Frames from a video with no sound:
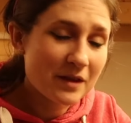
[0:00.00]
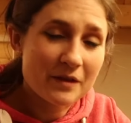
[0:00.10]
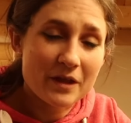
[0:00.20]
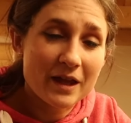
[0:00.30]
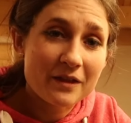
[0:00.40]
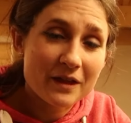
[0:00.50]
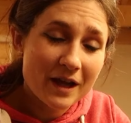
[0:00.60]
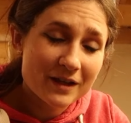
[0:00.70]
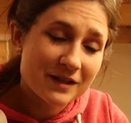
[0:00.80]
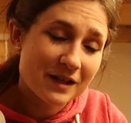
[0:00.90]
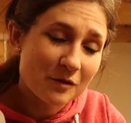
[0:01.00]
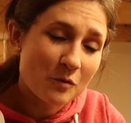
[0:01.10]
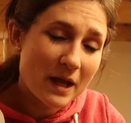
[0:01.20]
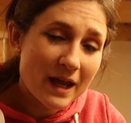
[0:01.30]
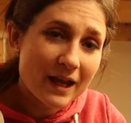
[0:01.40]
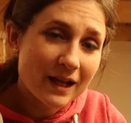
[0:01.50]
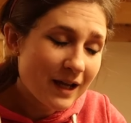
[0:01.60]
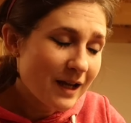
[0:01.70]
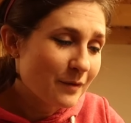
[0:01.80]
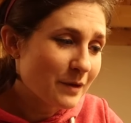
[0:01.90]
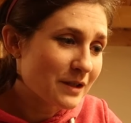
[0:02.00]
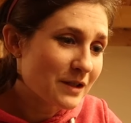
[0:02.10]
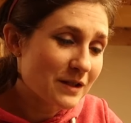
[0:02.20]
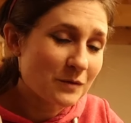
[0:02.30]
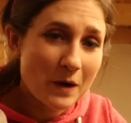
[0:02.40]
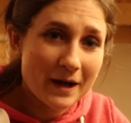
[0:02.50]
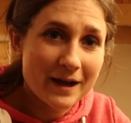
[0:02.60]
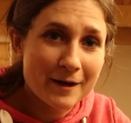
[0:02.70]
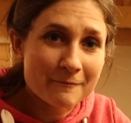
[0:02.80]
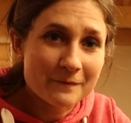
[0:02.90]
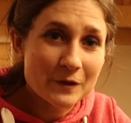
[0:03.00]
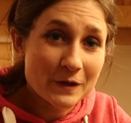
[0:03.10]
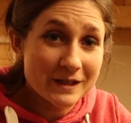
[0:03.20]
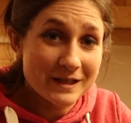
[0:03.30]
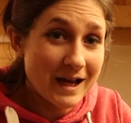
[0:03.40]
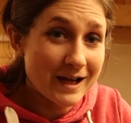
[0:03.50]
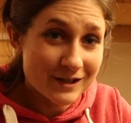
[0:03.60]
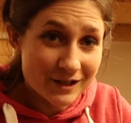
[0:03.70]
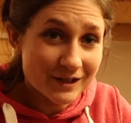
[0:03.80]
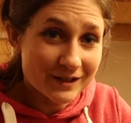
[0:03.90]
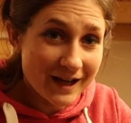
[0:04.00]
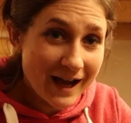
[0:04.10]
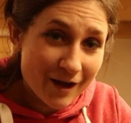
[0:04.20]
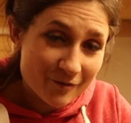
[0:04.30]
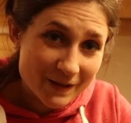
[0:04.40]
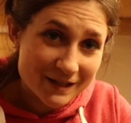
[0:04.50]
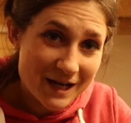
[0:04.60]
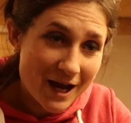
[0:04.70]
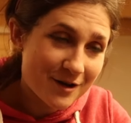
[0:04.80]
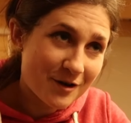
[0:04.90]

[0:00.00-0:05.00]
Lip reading: I think they are still away, which is why I'm going to start turning at 9:30.